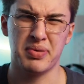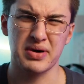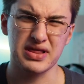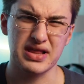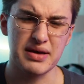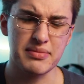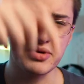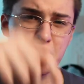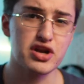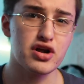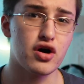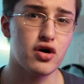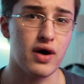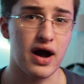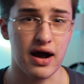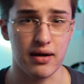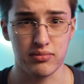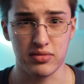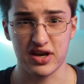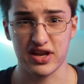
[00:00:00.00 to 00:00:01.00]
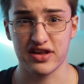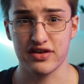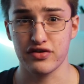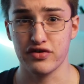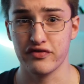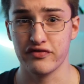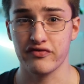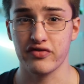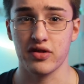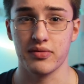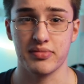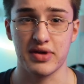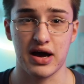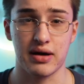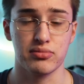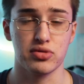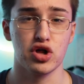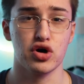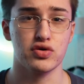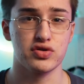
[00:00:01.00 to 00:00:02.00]
But let me know how many you've flipped
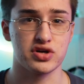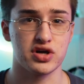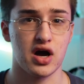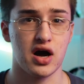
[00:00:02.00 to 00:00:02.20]
down below in the